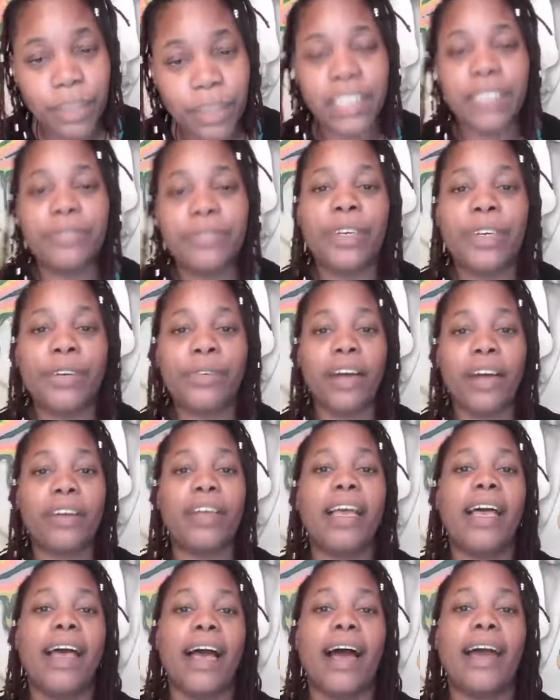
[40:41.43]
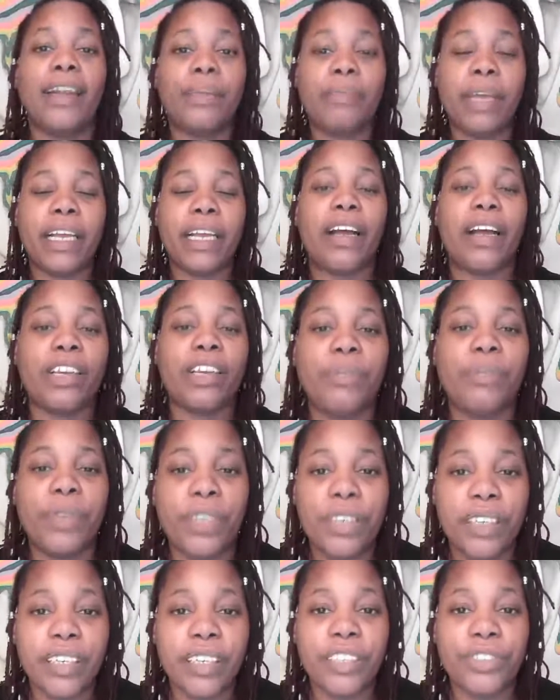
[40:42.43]
Let's figure out how to make our
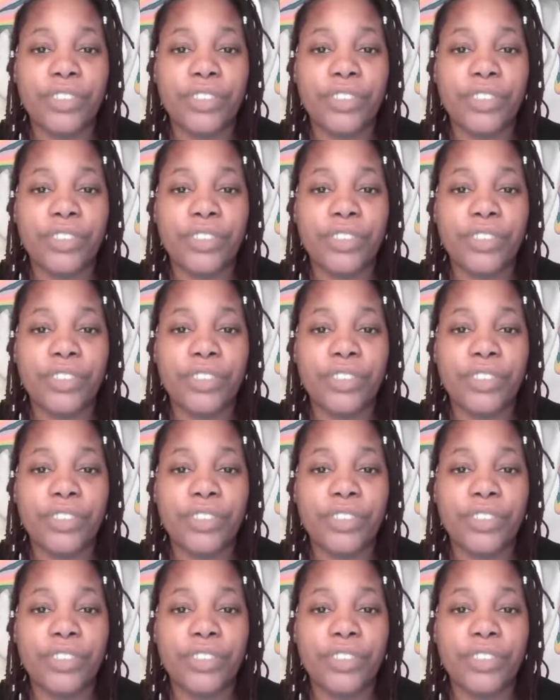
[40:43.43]
community